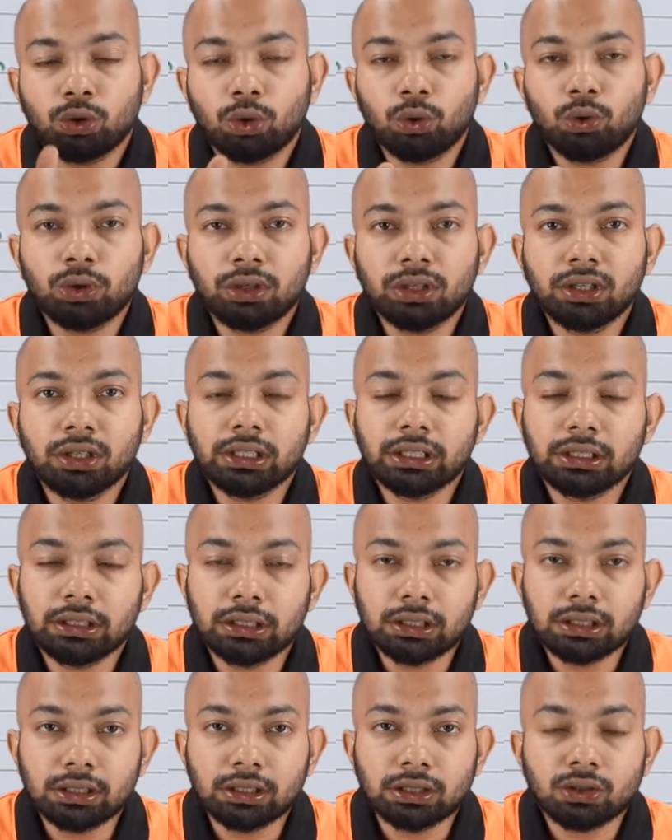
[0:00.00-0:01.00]
total
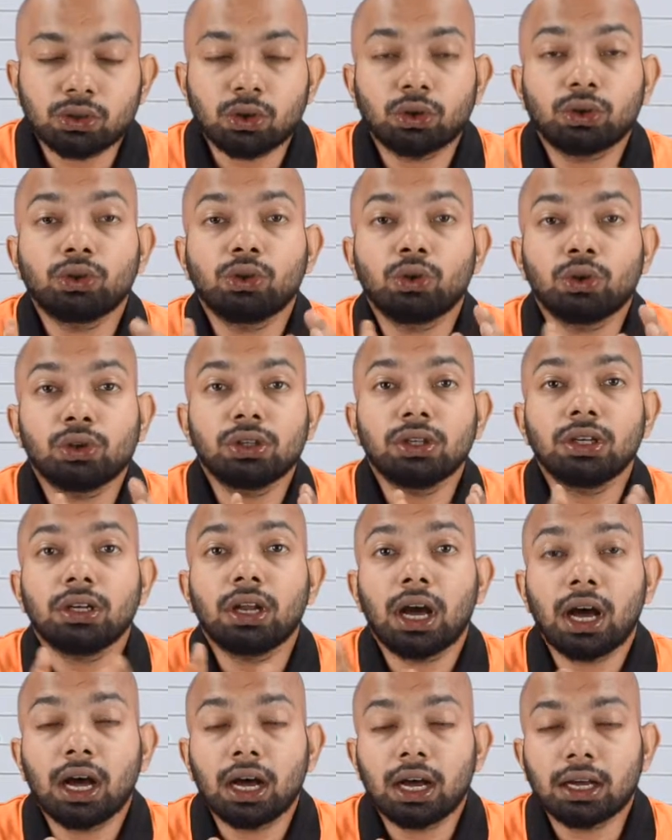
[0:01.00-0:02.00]
years or total
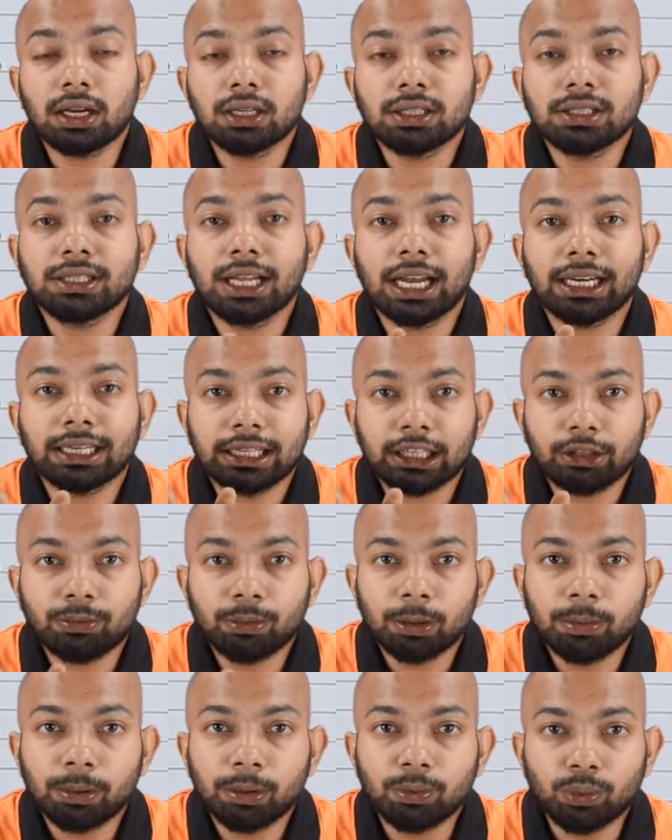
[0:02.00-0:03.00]
hours that it
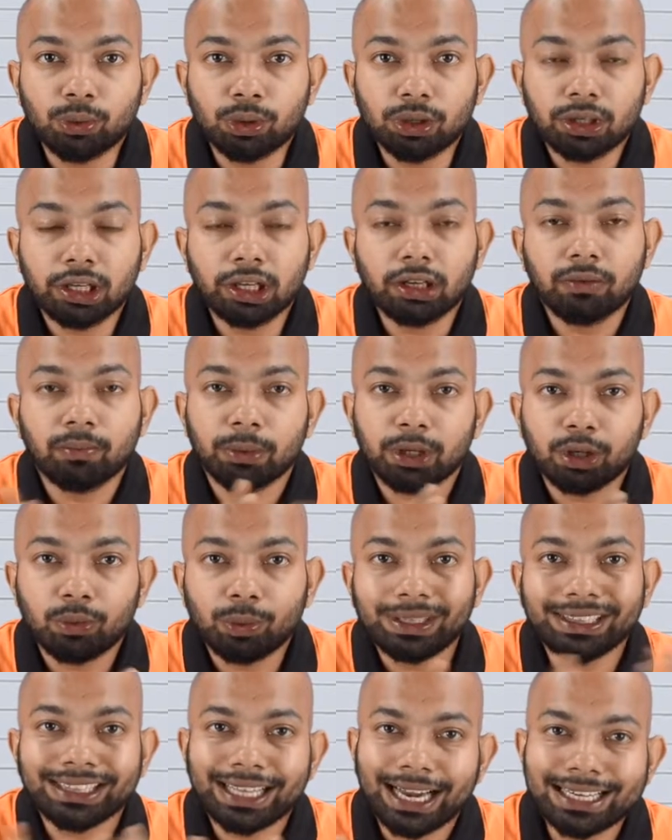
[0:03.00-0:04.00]
will be working
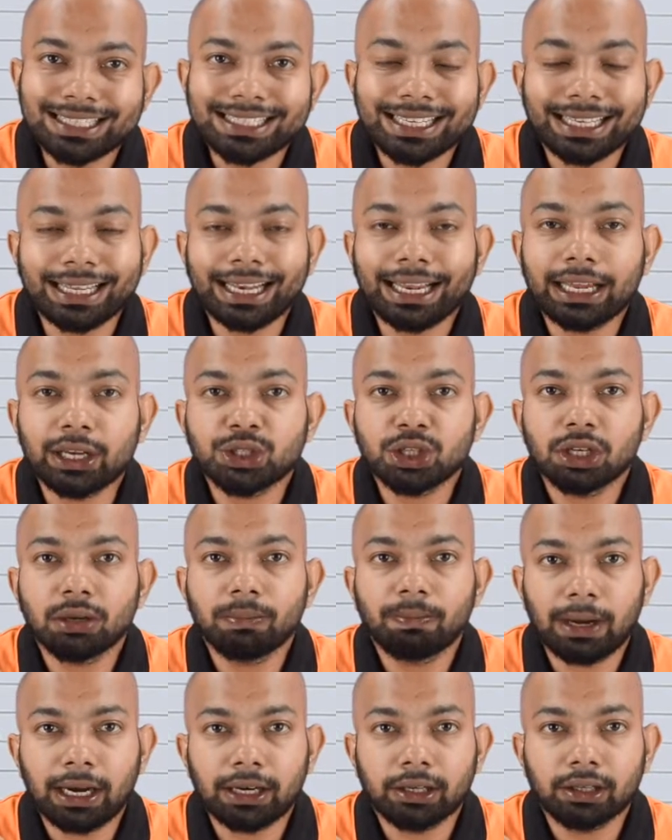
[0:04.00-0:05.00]
between that
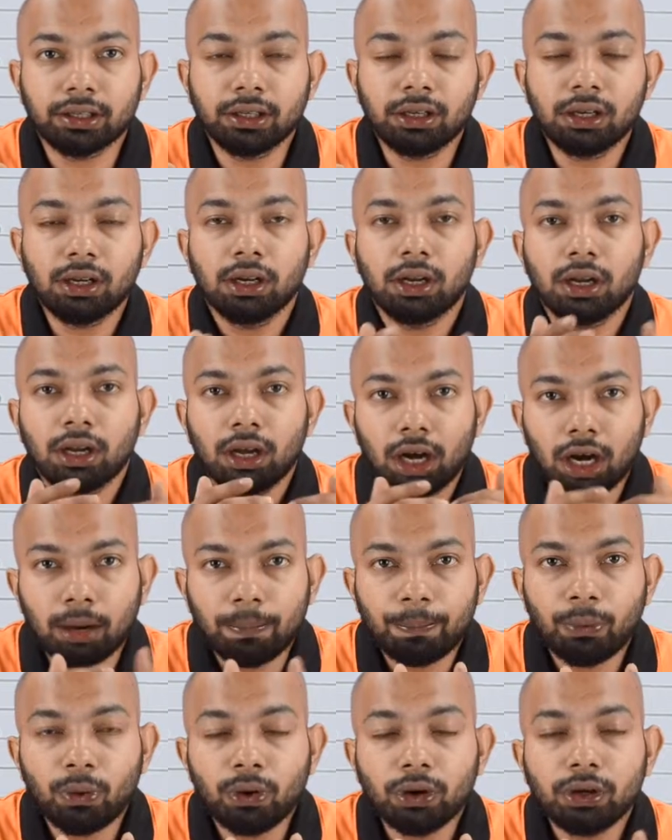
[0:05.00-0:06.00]
segregation pattern
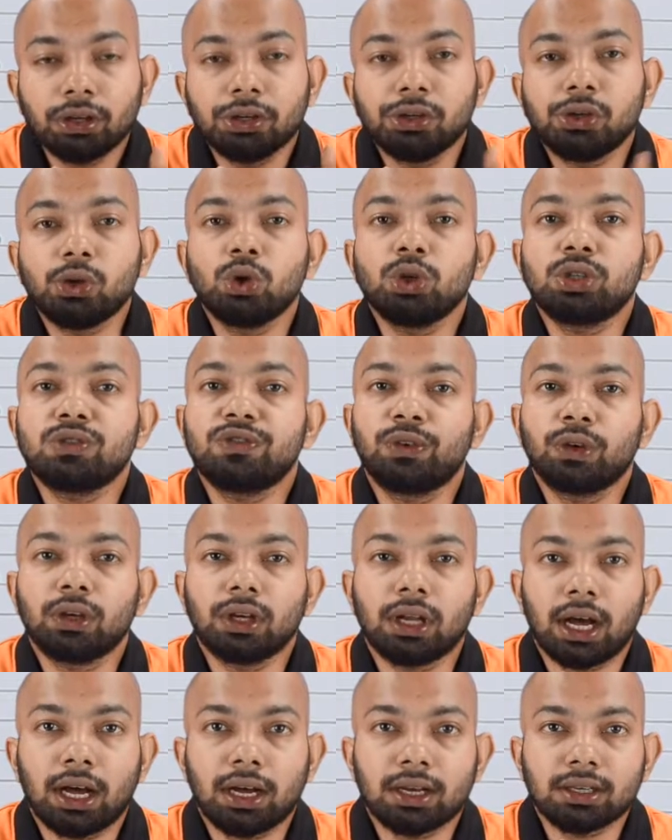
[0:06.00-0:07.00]
upon
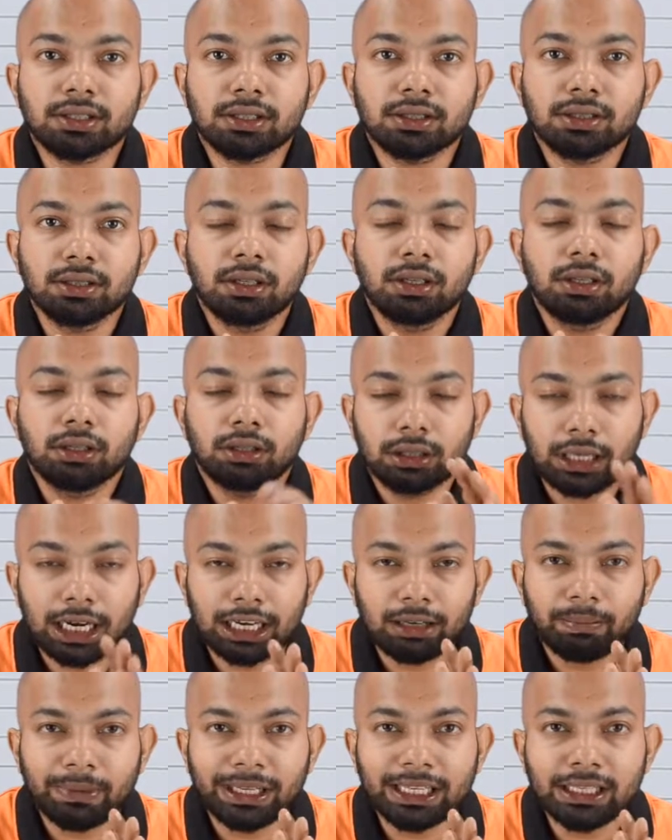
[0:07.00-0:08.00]
useful hours.
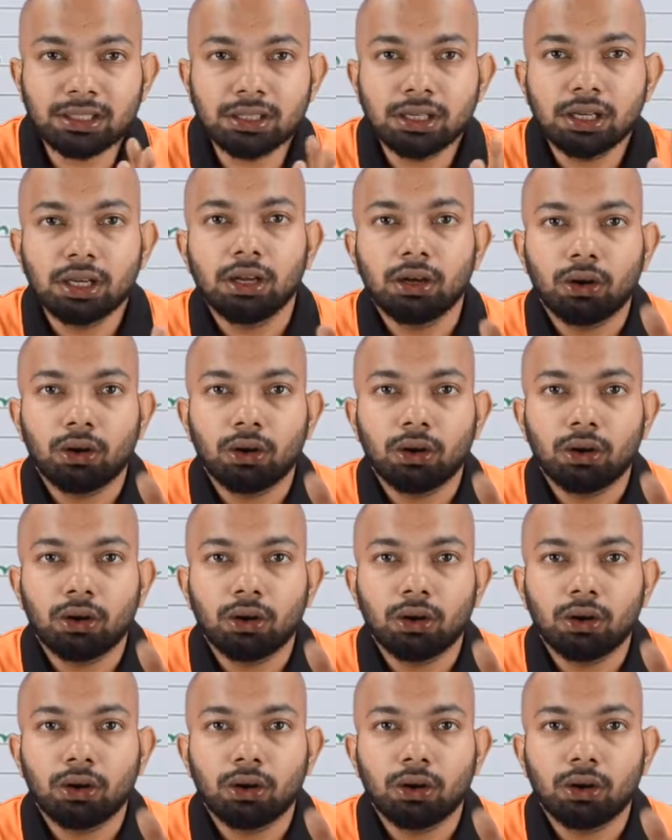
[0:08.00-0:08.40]
That means